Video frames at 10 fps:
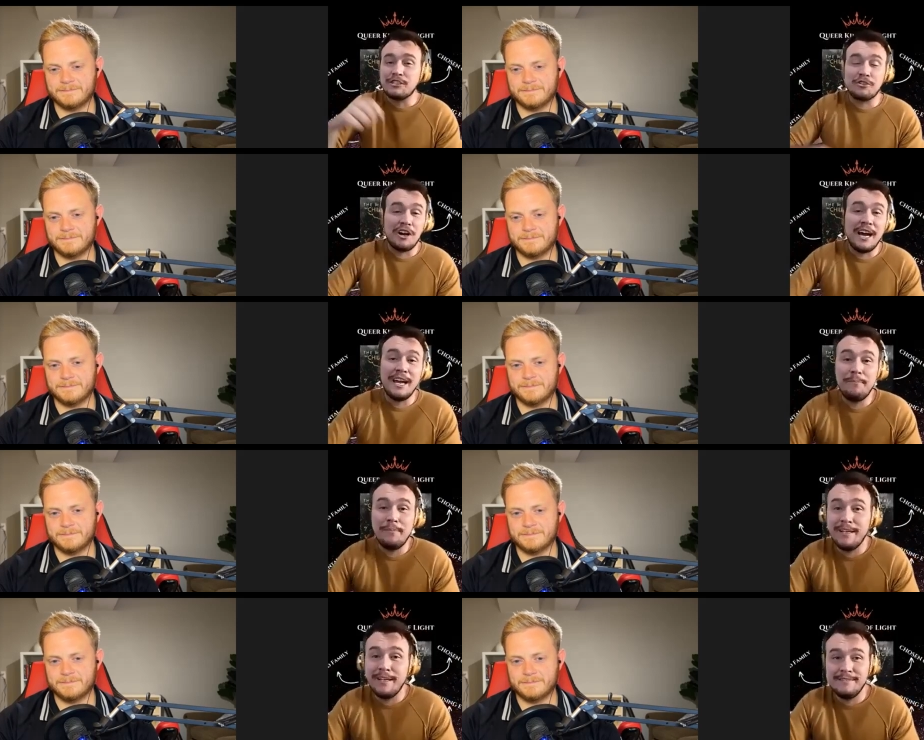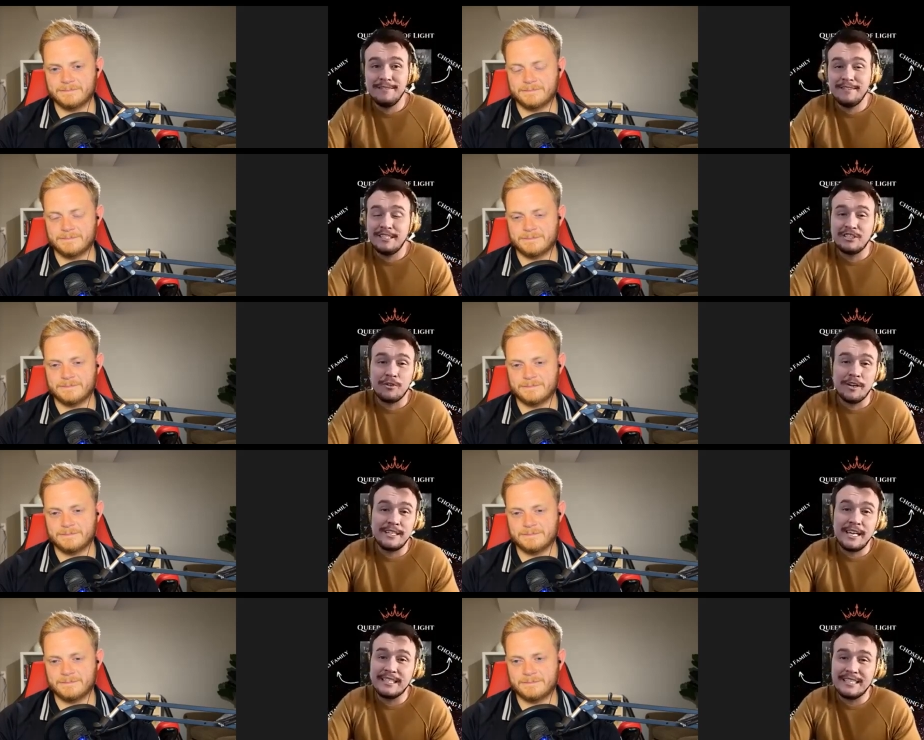Speaker 1: I try, but the
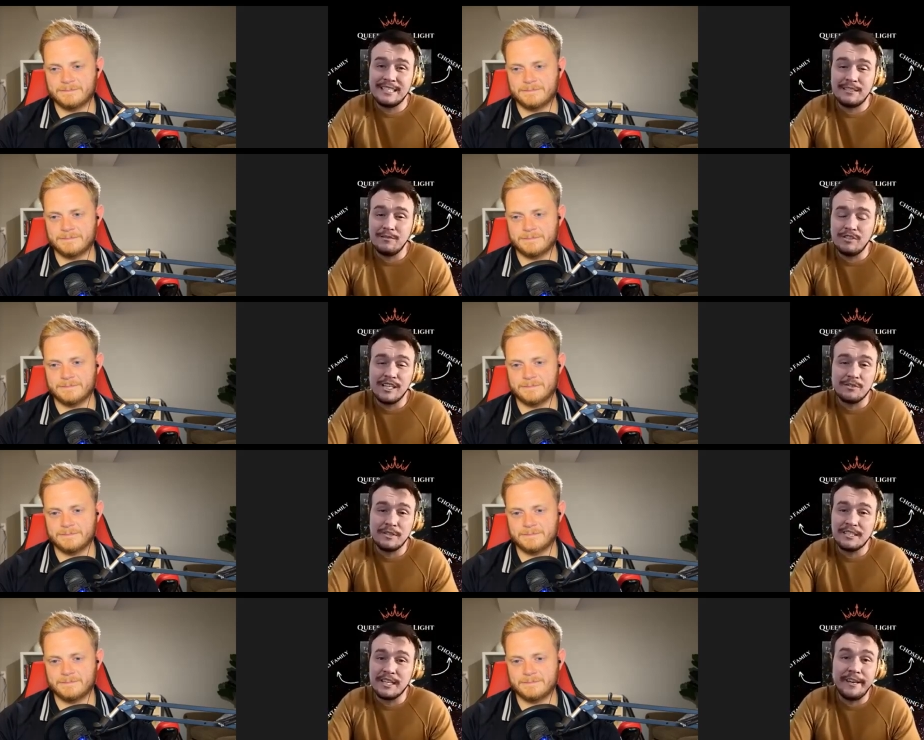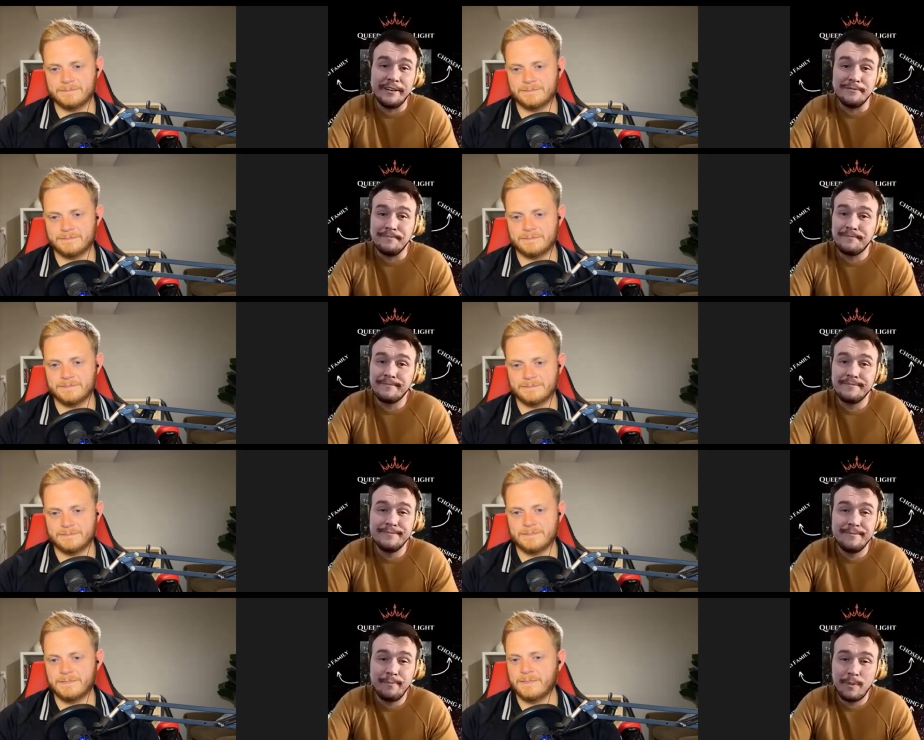story takes, it doesn't really
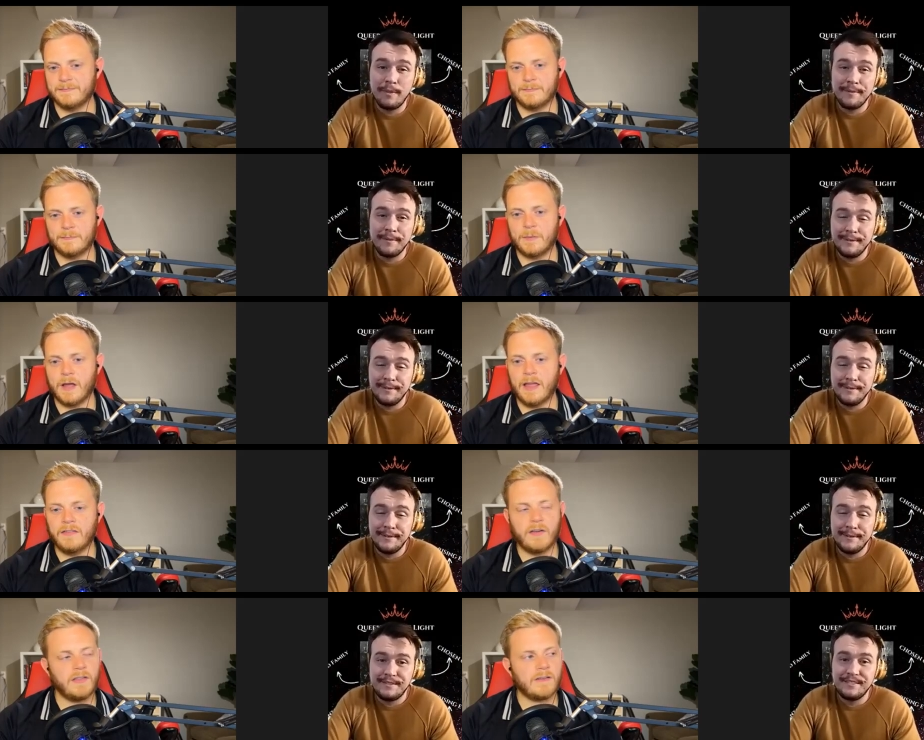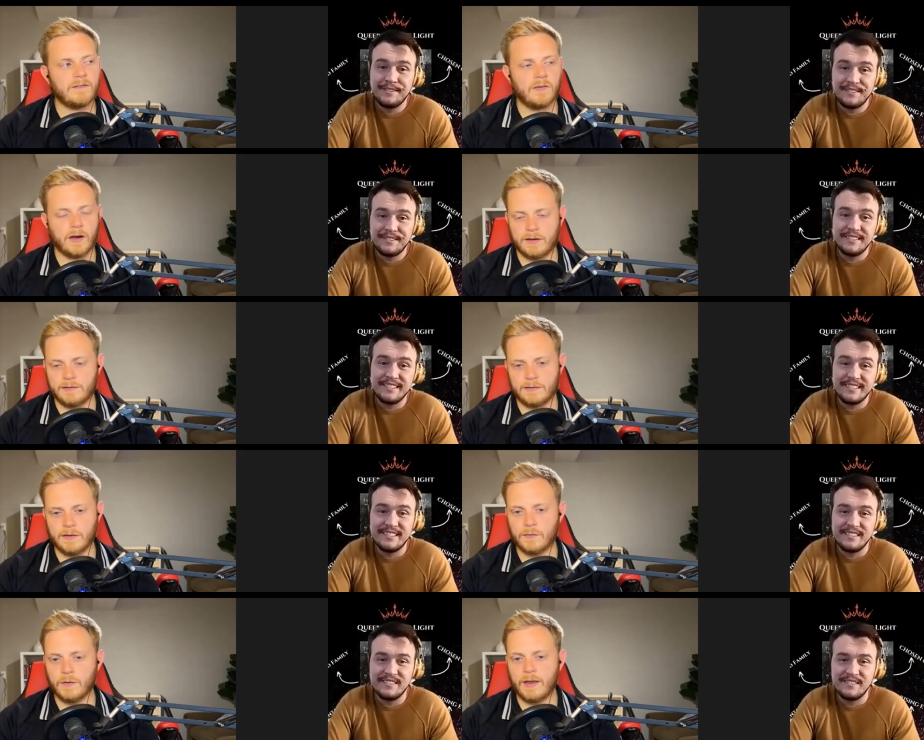
Speaker 2: but I find that fun.
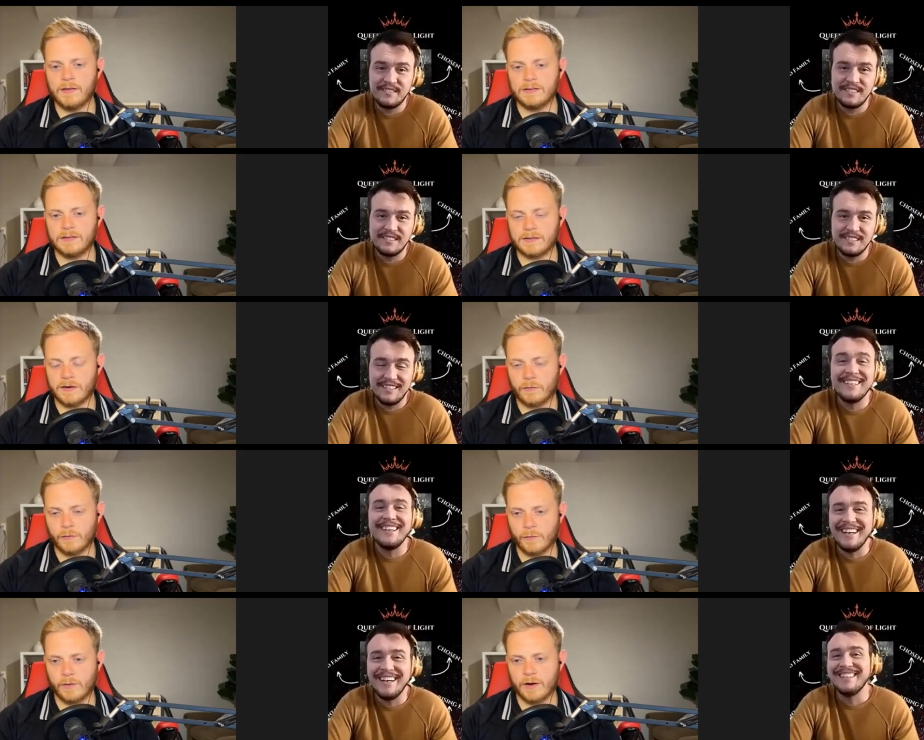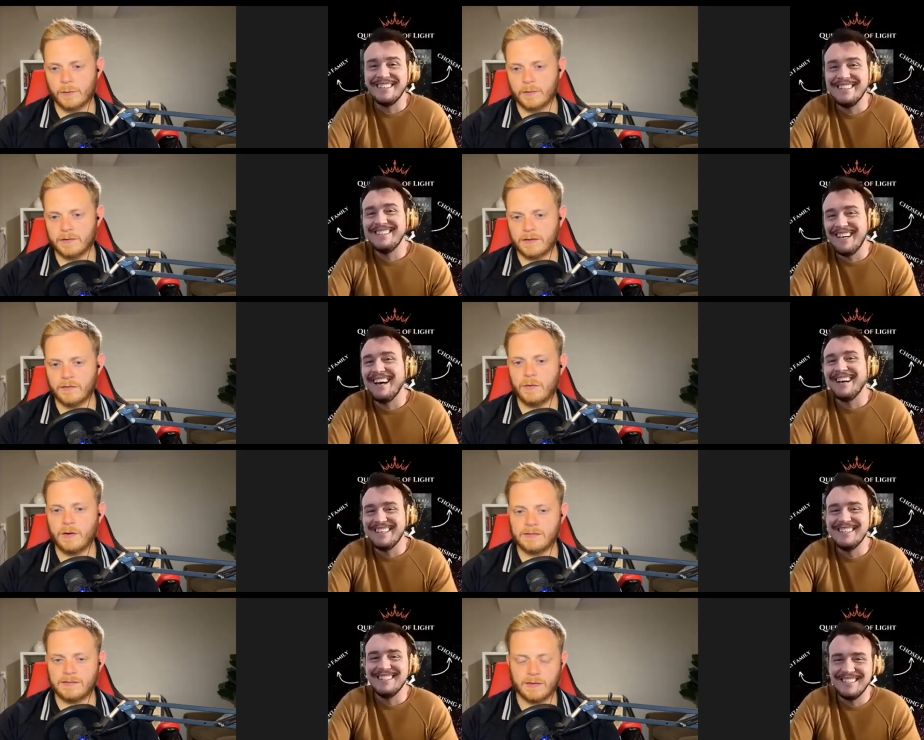So as a discovery writer myself, you
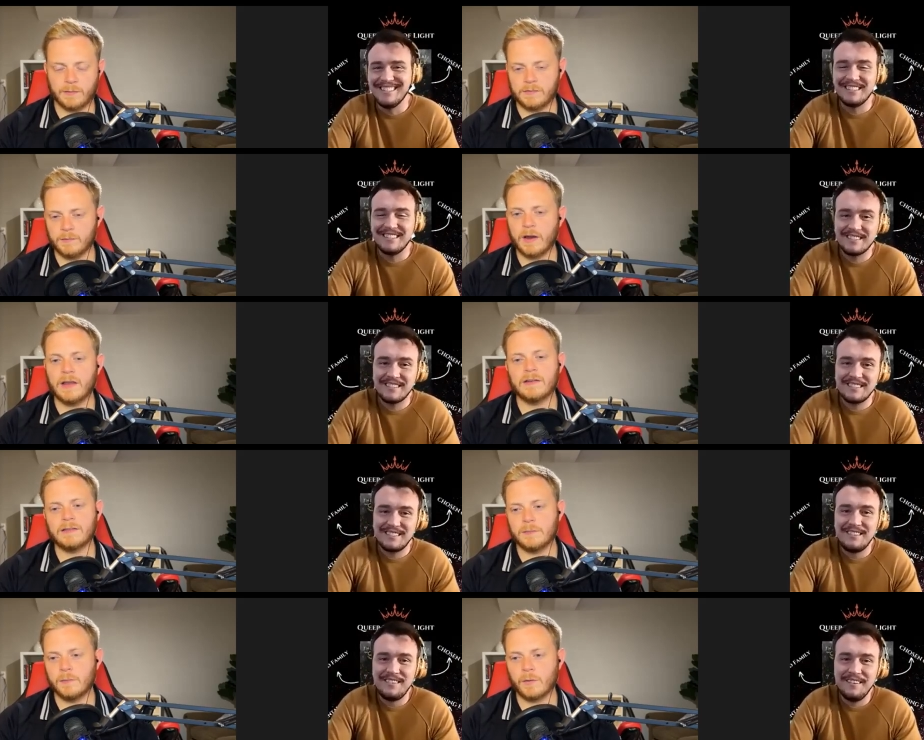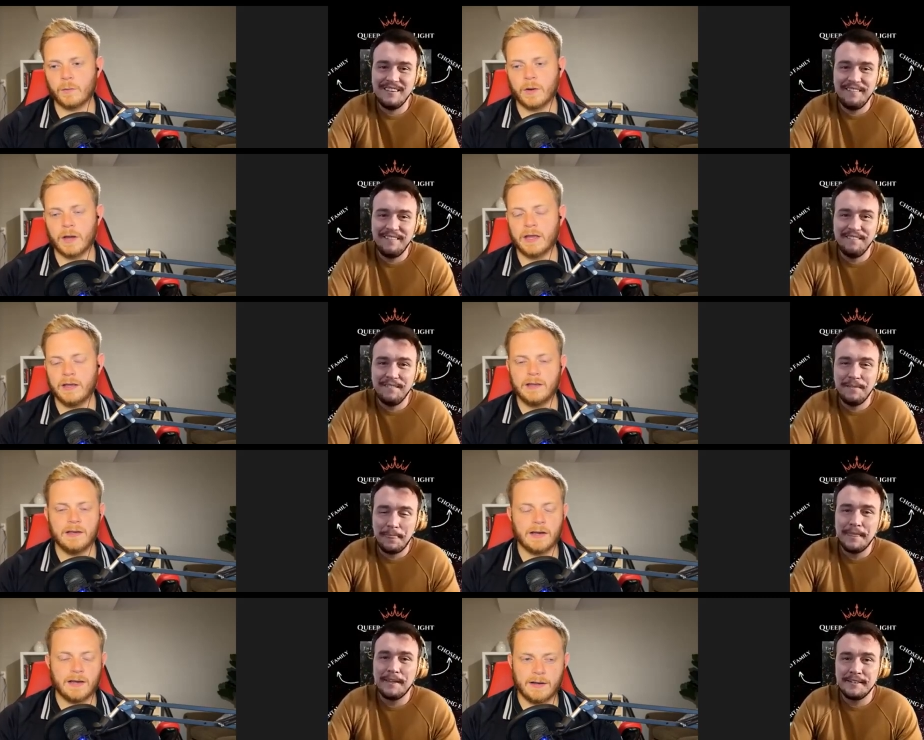and I sound like we write in a similar way.
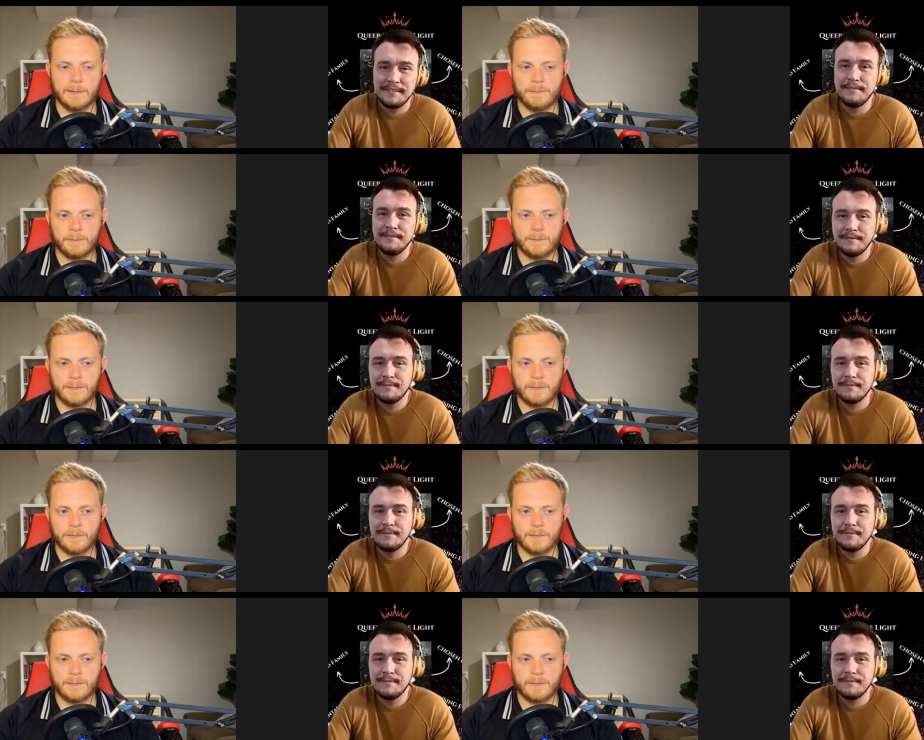Um,